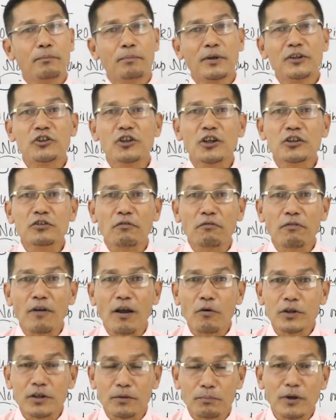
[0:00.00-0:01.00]
bunches of
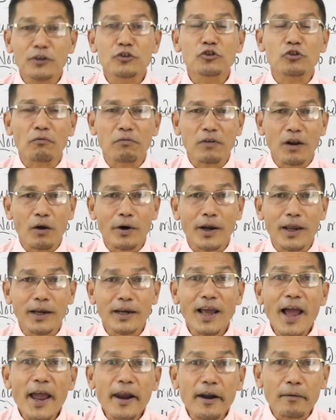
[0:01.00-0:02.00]
flowers, a bunch of flowers, and
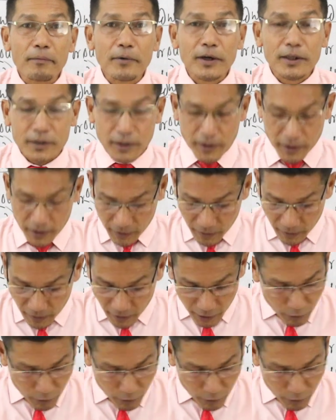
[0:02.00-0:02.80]
a high rabanatran.